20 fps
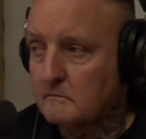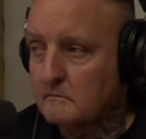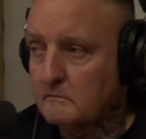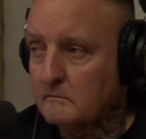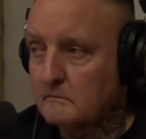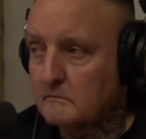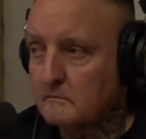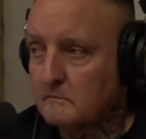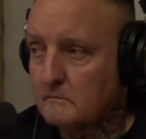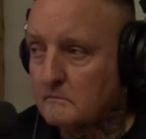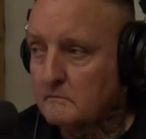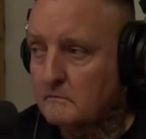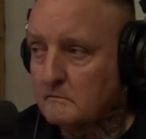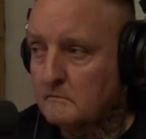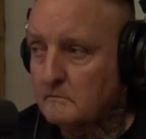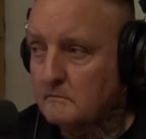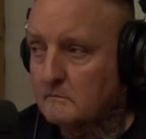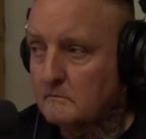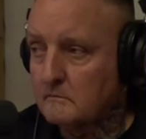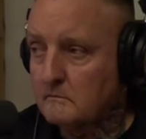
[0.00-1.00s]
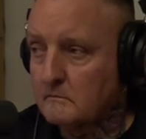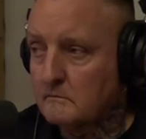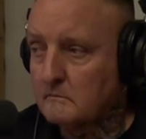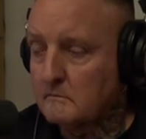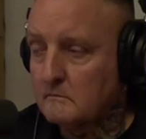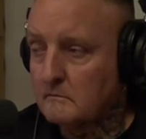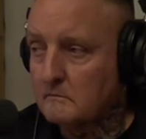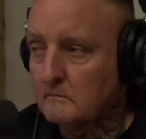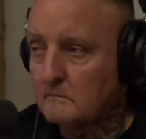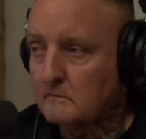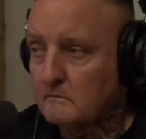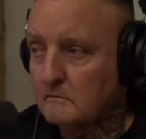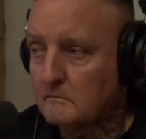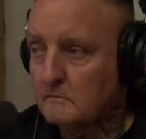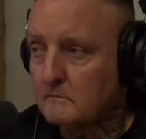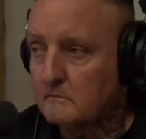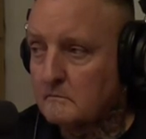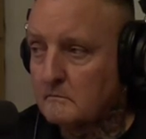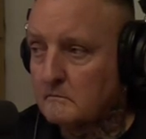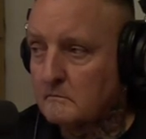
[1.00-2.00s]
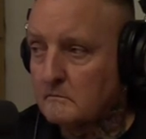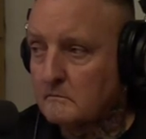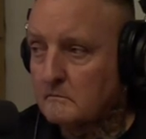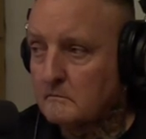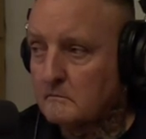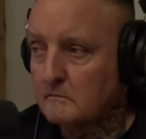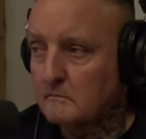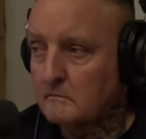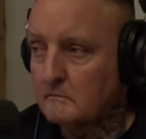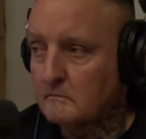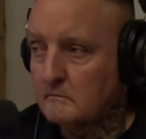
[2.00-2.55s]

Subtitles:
No words are spoken by the person on screen.